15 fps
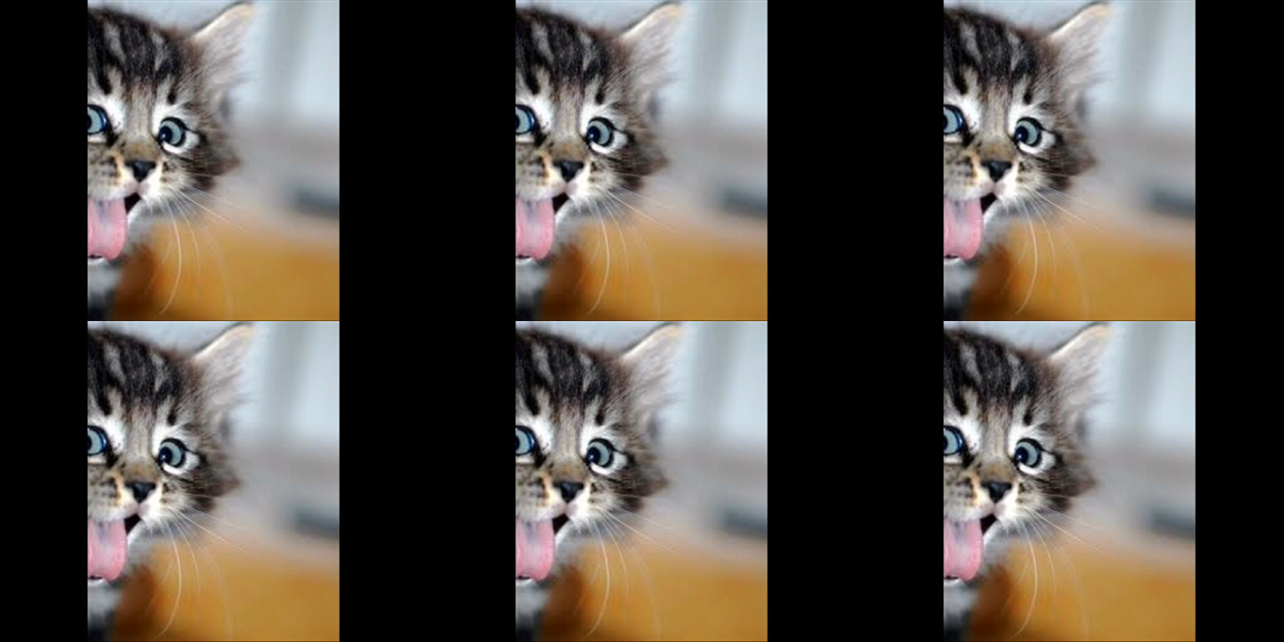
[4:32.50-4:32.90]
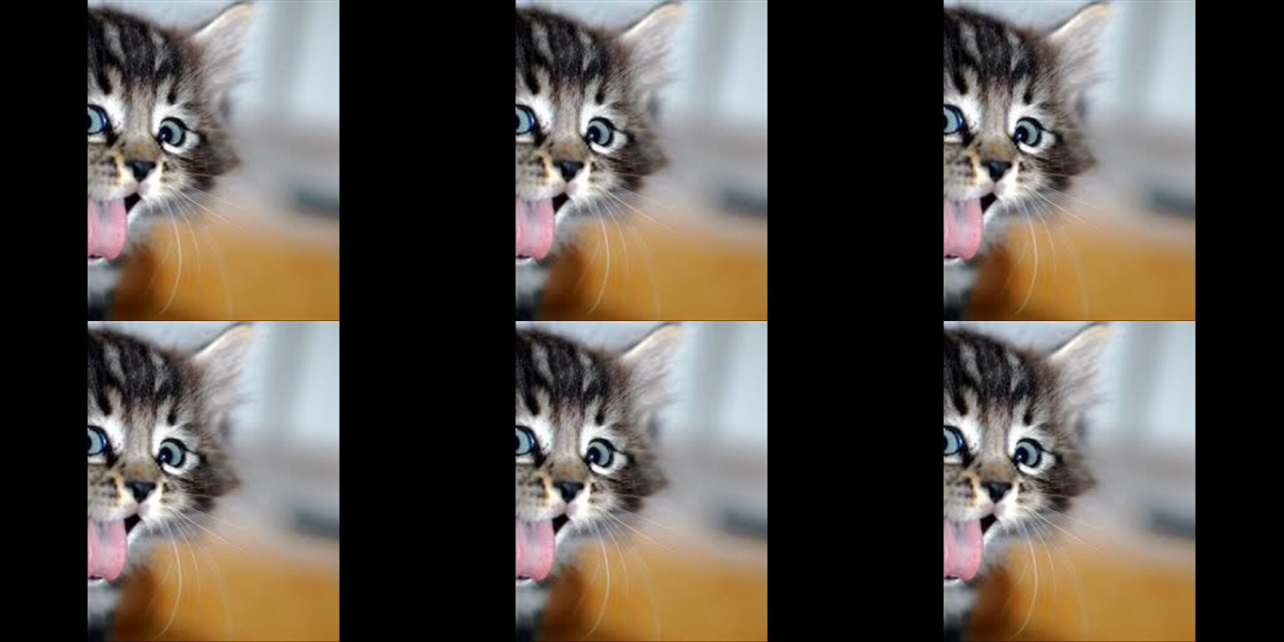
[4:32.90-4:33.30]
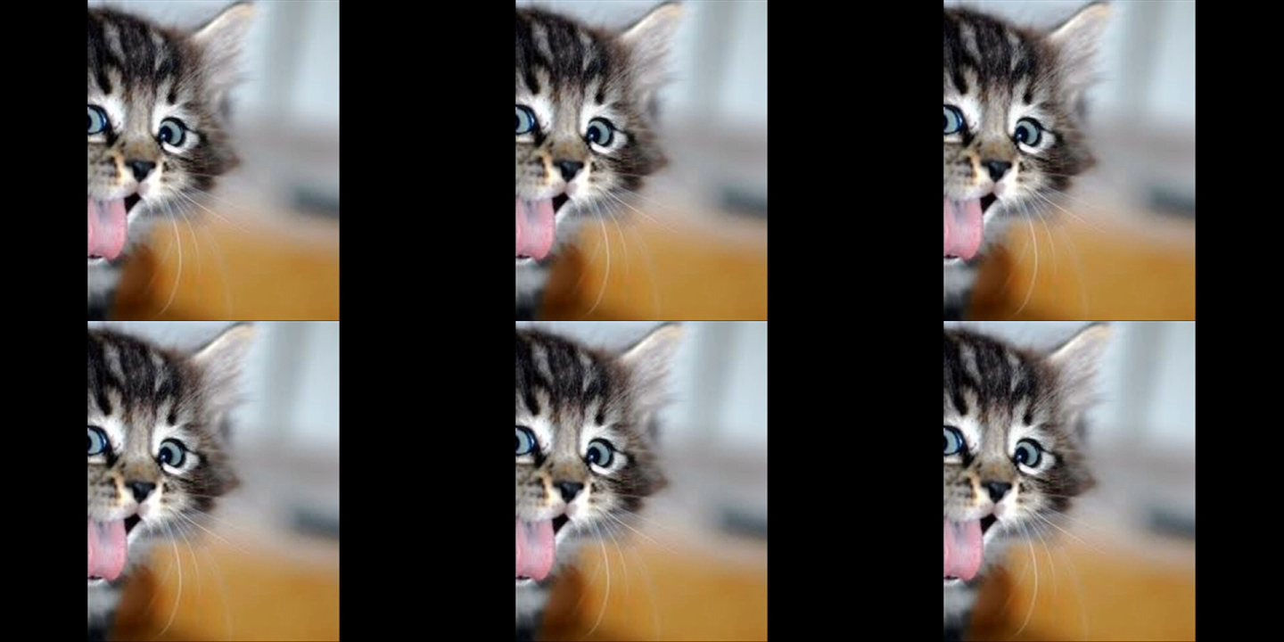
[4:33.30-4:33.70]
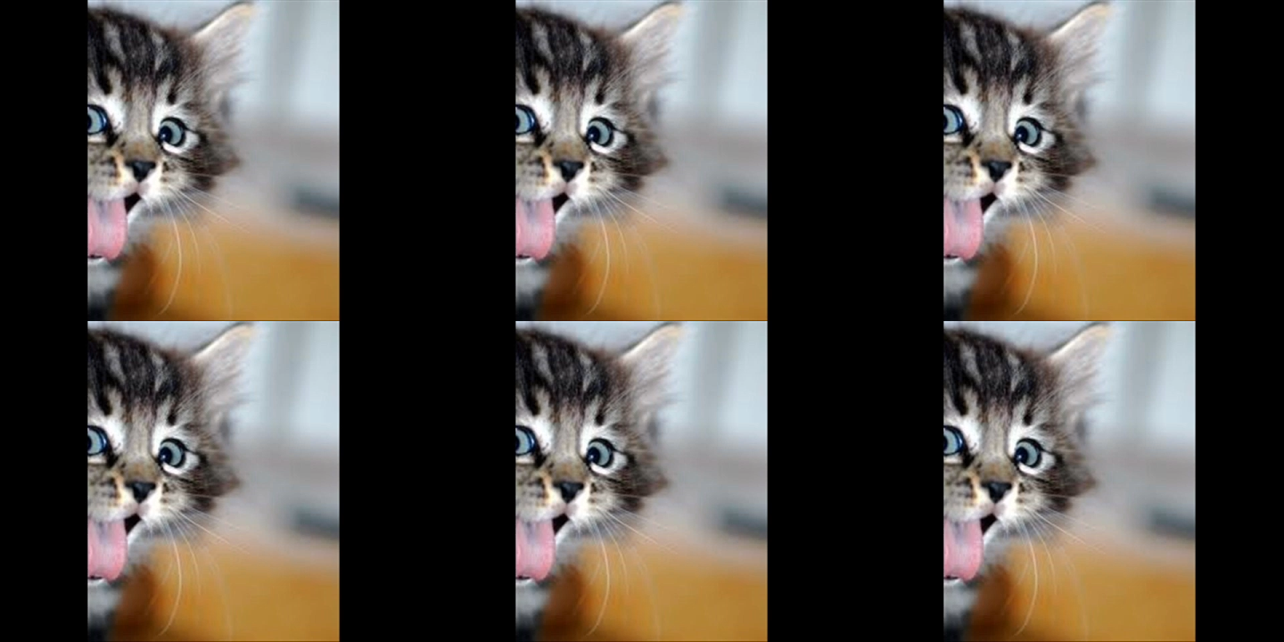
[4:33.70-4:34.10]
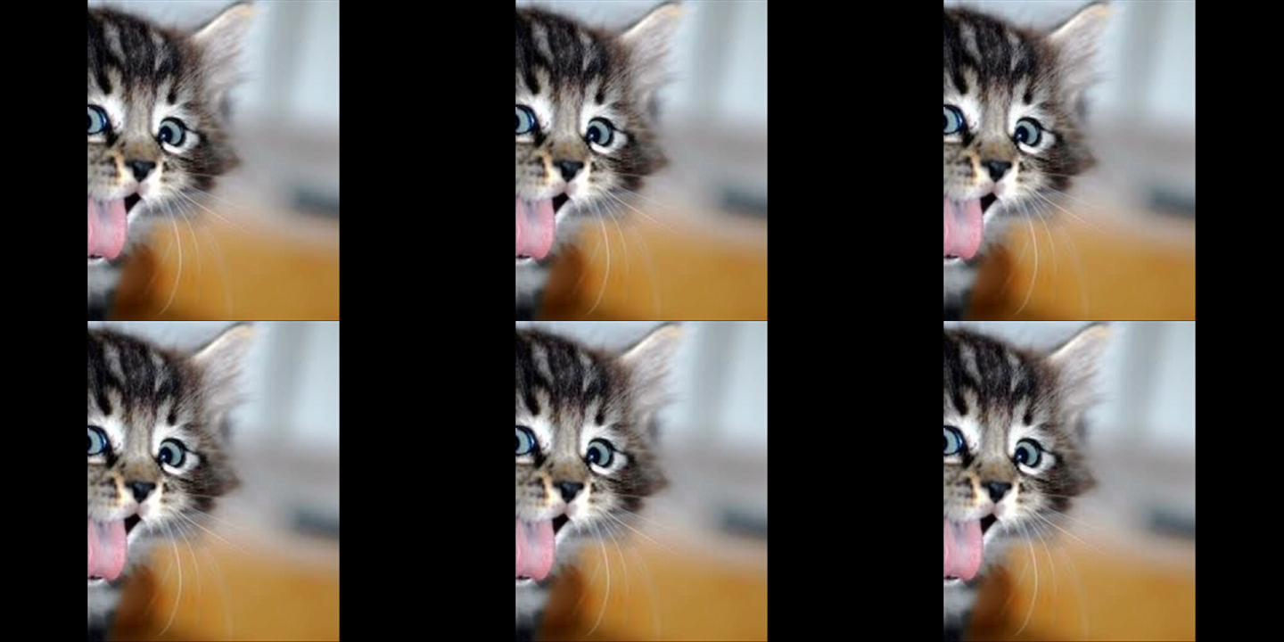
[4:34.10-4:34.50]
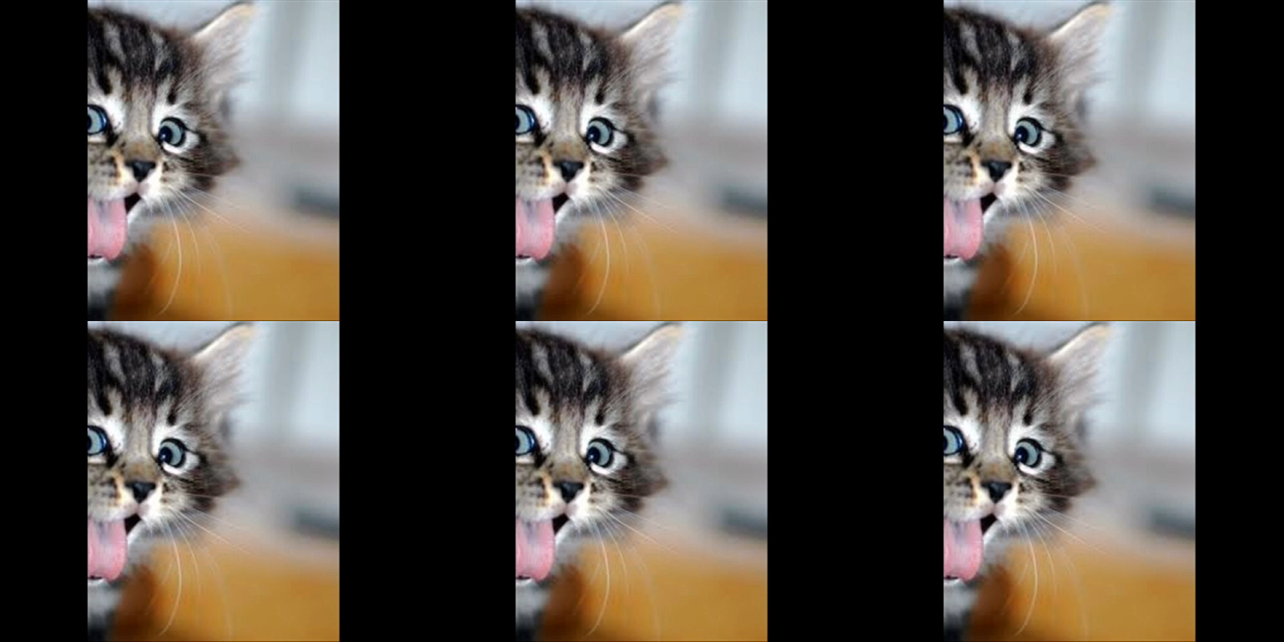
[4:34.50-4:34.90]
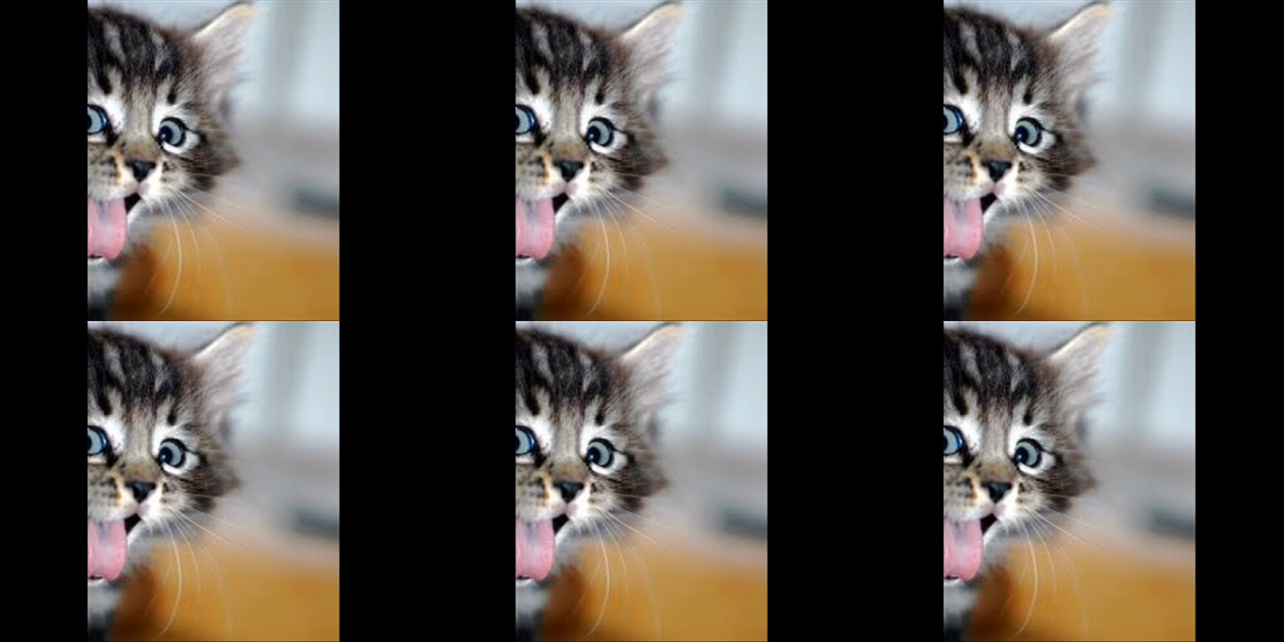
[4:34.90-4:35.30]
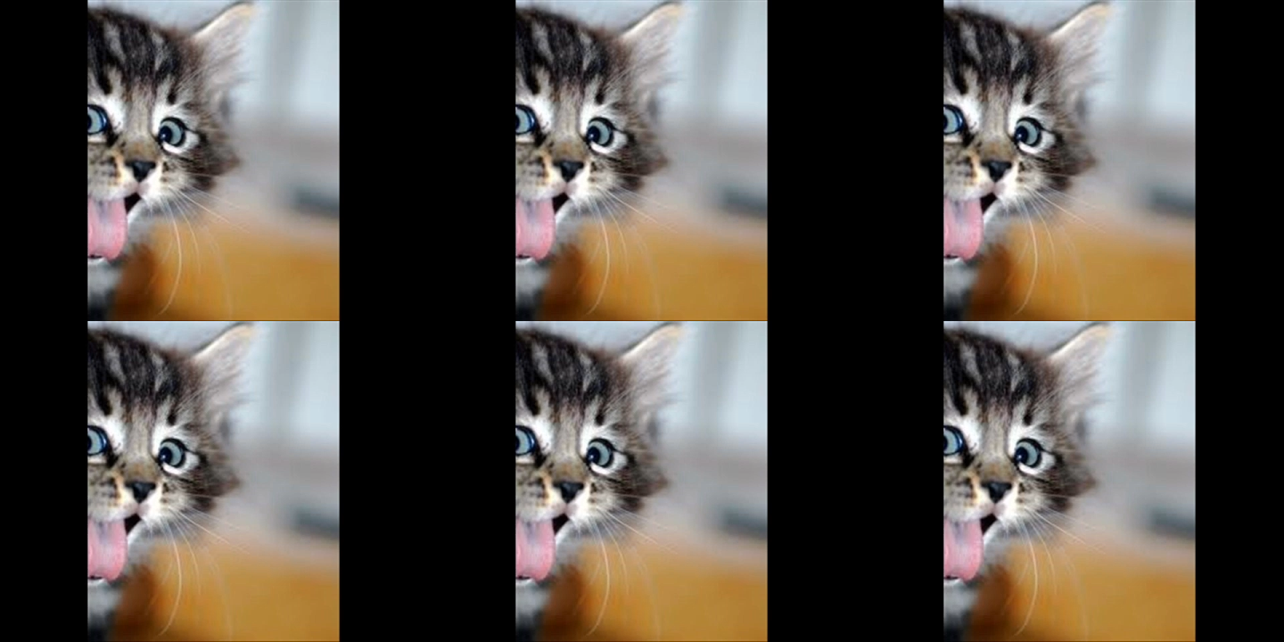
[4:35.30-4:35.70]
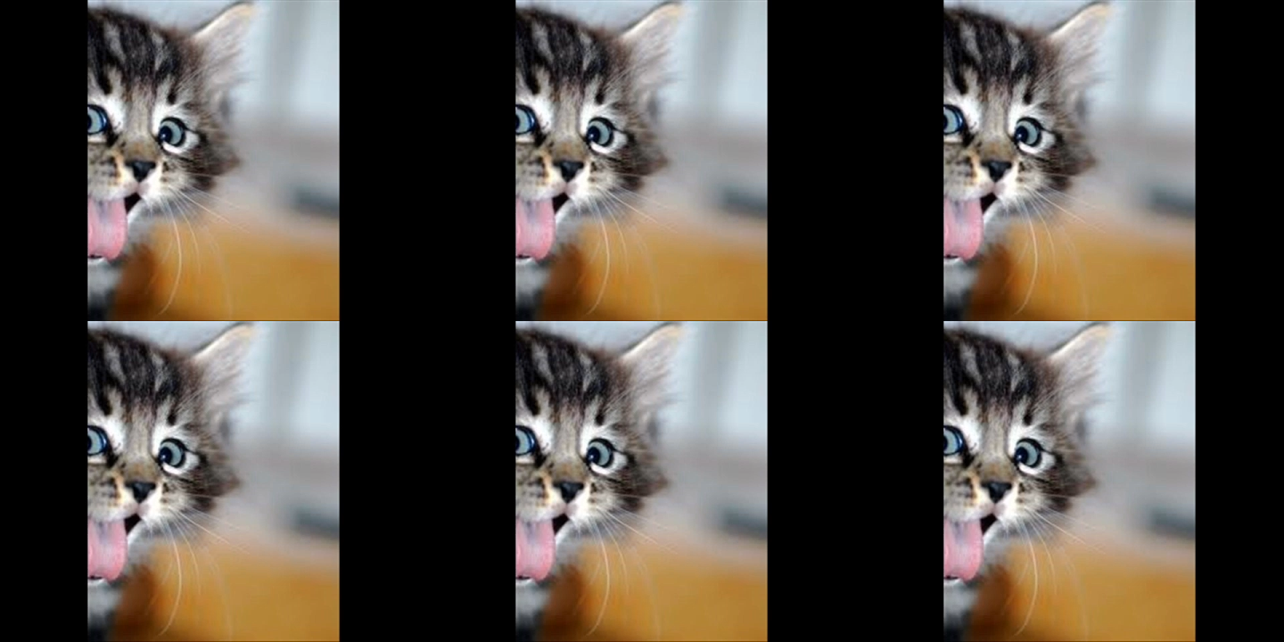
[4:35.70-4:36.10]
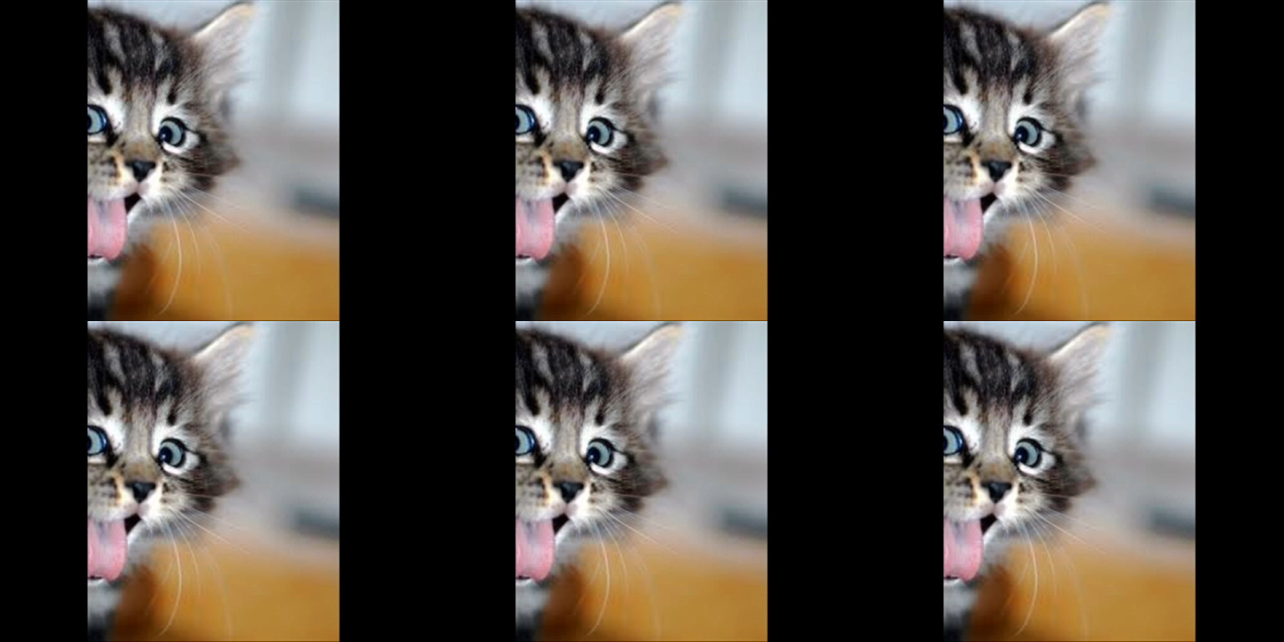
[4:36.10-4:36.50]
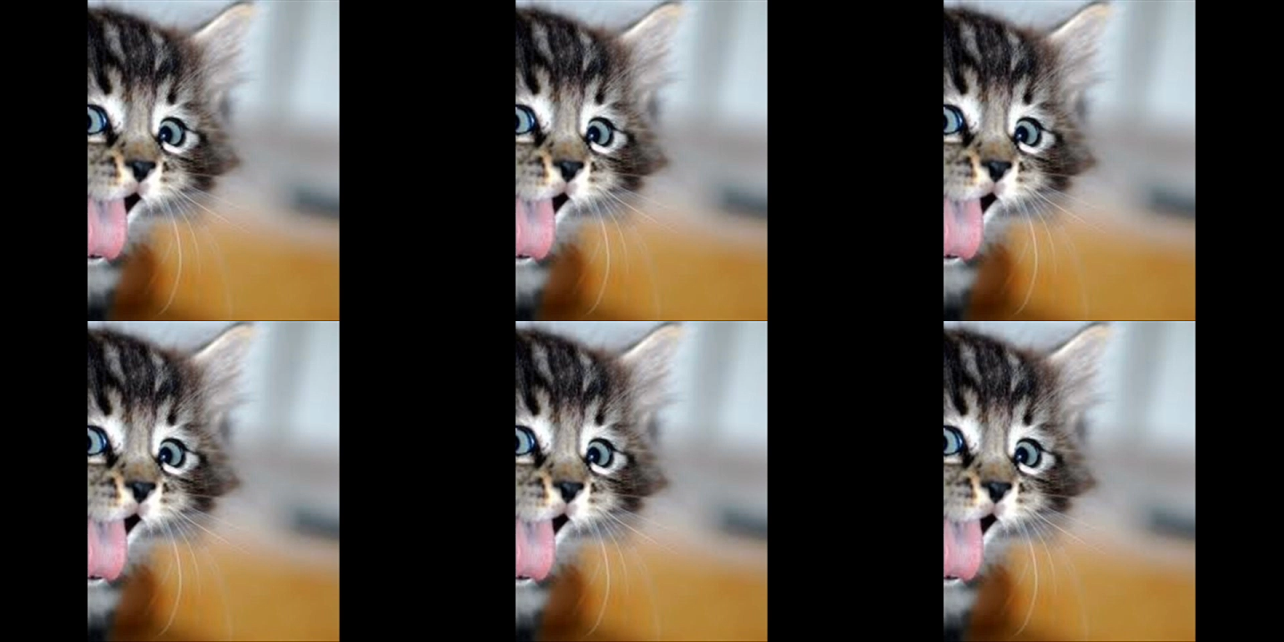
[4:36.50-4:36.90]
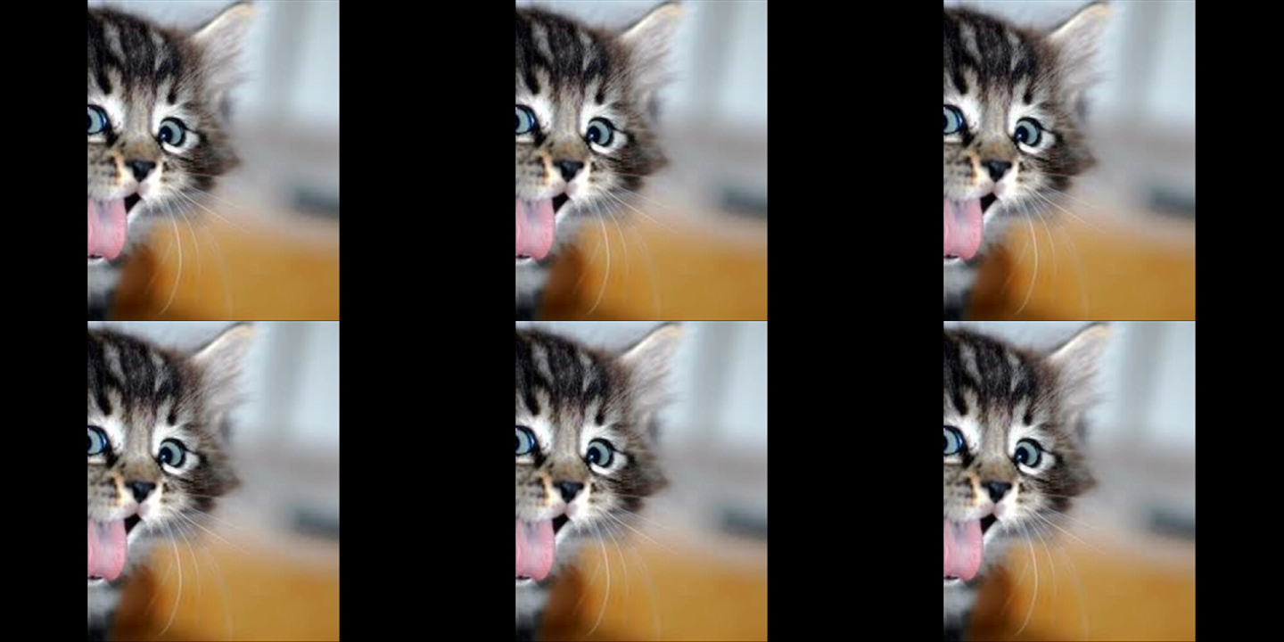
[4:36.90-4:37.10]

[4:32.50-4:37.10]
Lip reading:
Nobody's mouth can be seen.